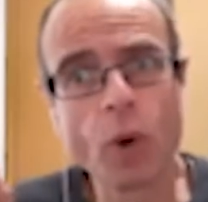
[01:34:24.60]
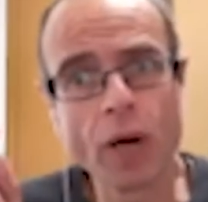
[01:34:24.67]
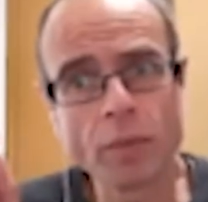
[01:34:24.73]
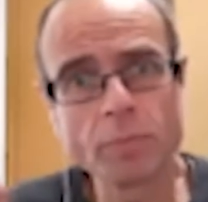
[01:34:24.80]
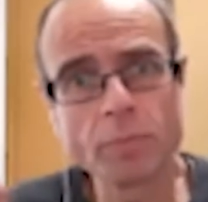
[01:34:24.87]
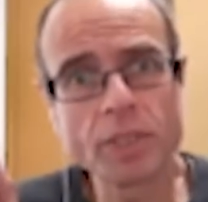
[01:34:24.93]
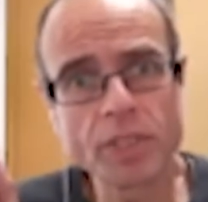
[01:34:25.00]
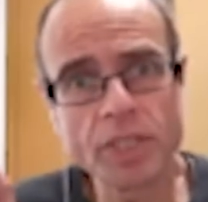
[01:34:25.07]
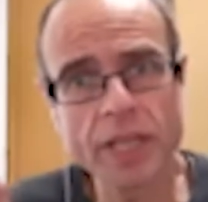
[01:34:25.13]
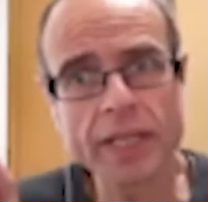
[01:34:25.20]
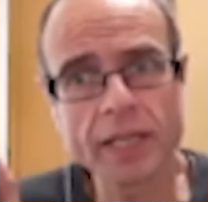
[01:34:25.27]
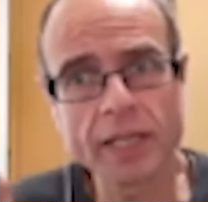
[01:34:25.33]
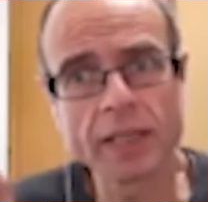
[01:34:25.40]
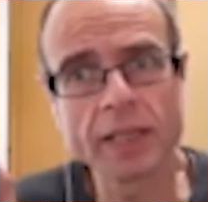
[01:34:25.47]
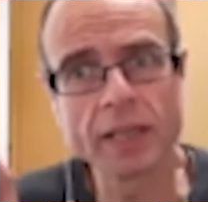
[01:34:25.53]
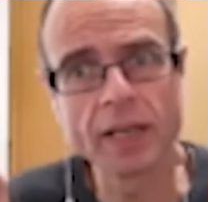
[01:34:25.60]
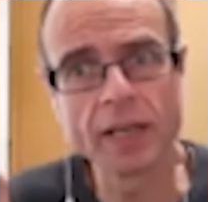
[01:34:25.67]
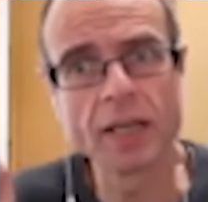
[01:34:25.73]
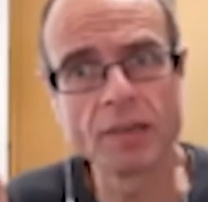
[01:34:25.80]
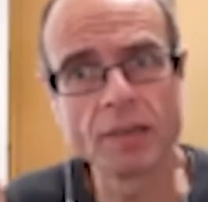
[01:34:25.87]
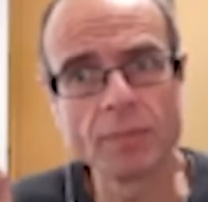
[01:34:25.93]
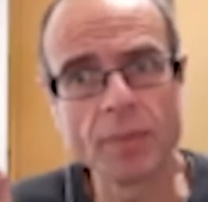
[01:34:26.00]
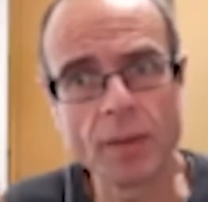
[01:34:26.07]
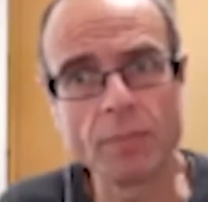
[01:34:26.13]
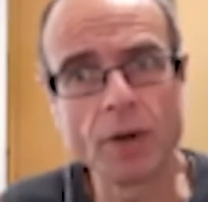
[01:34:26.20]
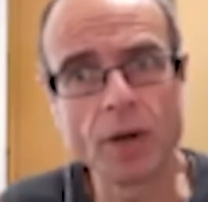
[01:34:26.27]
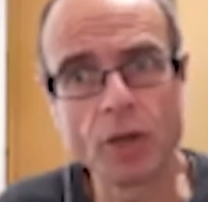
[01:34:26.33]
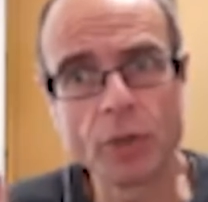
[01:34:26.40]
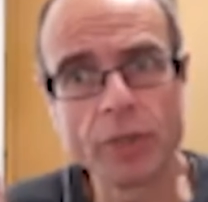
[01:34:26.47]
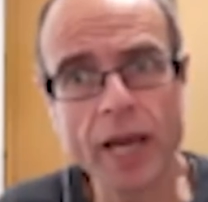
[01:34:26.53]
um, one particular girl I
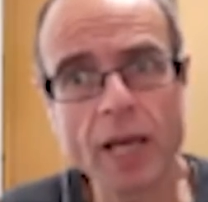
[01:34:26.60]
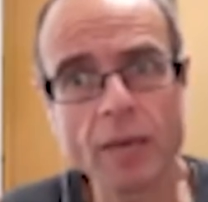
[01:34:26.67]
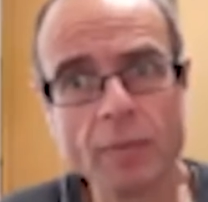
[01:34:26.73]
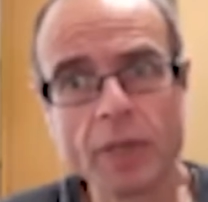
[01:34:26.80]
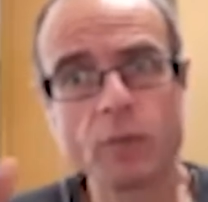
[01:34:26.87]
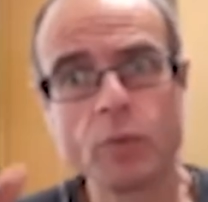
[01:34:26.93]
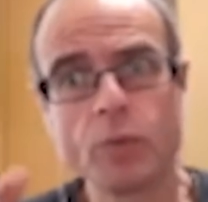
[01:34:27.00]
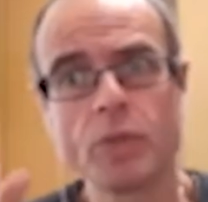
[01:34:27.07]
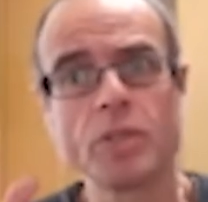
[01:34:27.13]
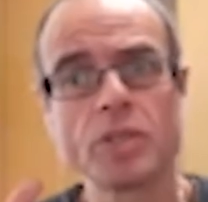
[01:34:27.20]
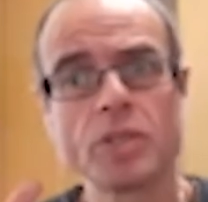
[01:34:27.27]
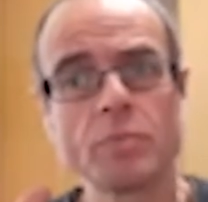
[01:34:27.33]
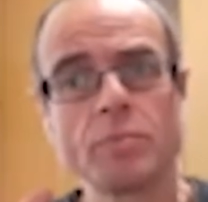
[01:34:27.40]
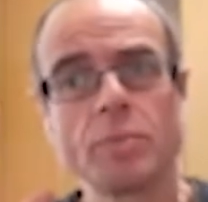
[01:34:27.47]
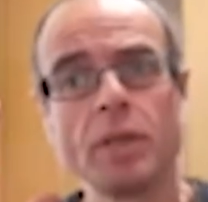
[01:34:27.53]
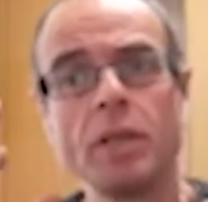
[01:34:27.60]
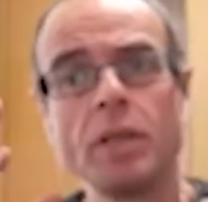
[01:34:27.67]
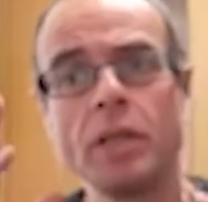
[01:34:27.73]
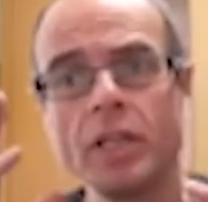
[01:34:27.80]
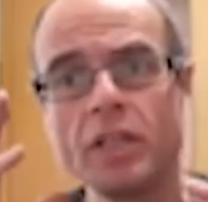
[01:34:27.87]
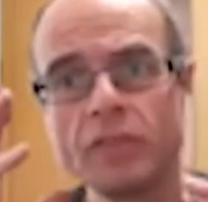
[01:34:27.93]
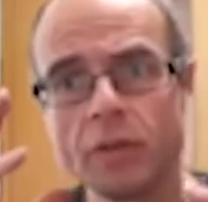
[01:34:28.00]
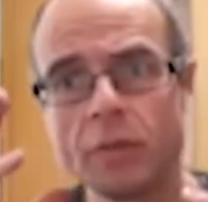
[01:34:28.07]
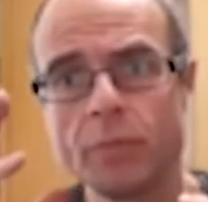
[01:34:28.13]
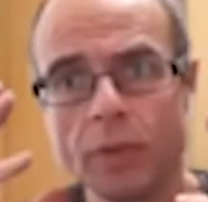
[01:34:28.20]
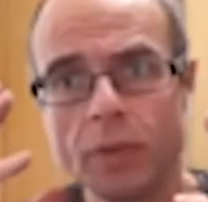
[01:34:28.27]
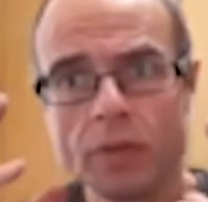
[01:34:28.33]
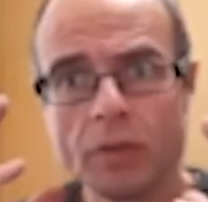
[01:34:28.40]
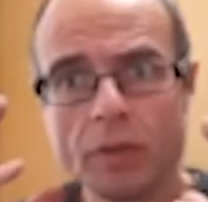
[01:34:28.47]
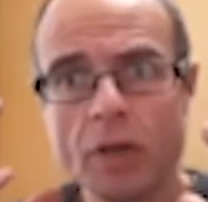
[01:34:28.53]
remember who came in with this
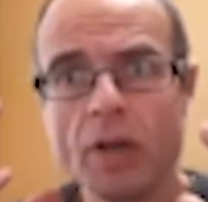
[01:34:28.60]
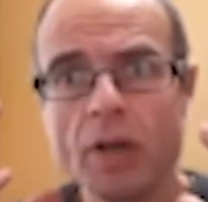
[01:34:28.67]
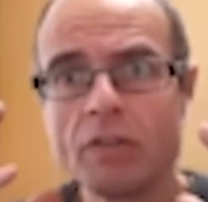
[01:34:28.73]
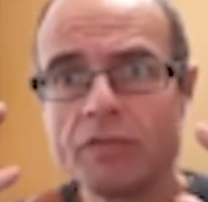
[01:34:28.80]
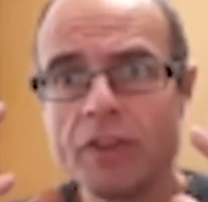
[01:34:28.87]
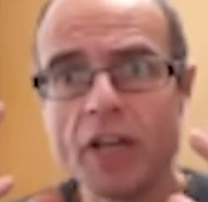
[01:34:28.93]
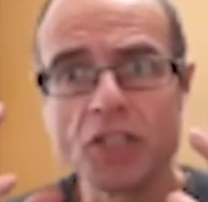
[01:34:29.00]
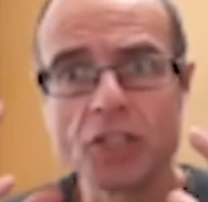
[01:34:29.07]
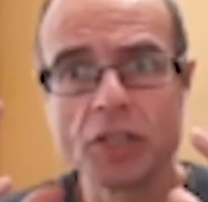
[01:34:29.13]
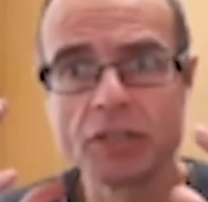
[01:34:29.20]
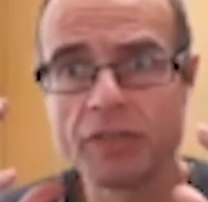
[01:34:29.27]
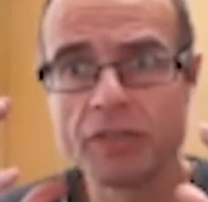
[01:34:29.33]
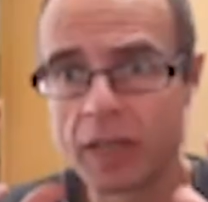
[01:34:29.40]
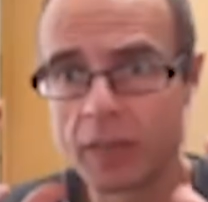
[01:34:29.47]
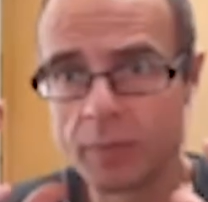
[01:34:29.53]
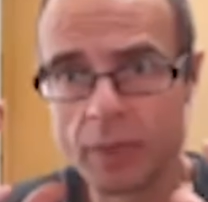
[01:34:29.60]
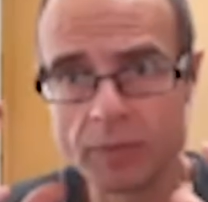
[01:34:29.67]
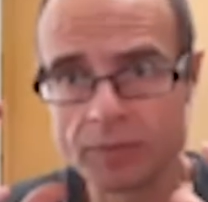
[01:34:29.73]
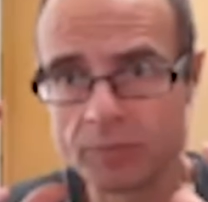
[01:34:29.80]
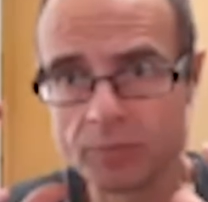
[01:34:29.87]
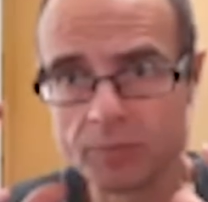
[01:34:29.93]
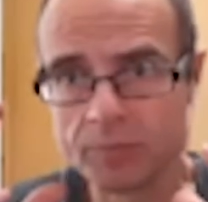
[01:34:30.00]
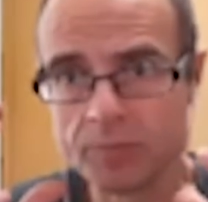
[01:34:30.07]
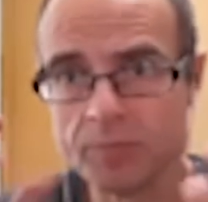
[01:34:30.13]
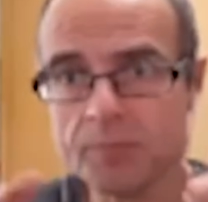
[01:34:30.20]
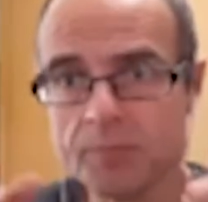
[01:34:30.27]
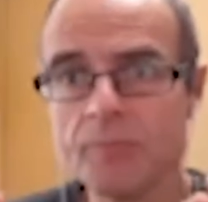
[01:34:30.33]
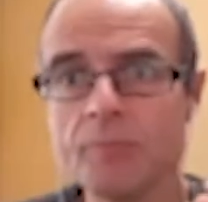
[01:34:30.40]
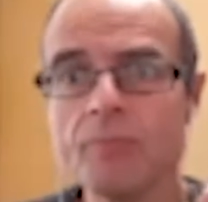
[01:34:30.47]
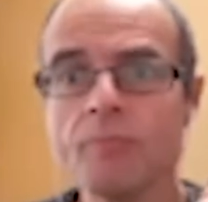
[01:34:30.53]
unbelievable facial development.
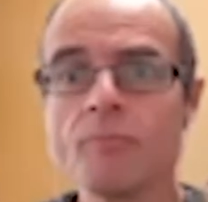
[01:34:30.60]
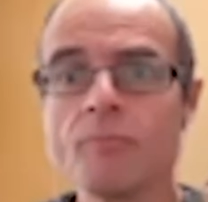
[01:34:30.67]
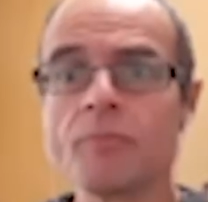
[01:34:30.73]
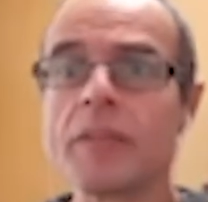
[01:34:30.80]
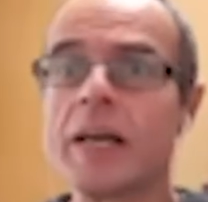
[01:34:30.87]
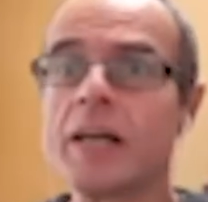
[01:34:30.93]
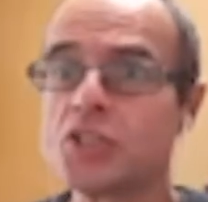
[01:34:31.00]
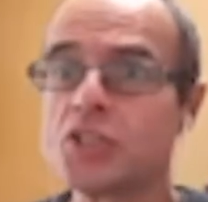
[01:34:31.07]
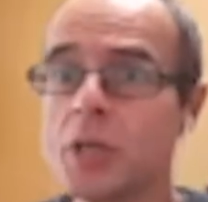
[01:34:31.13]
Yeah. And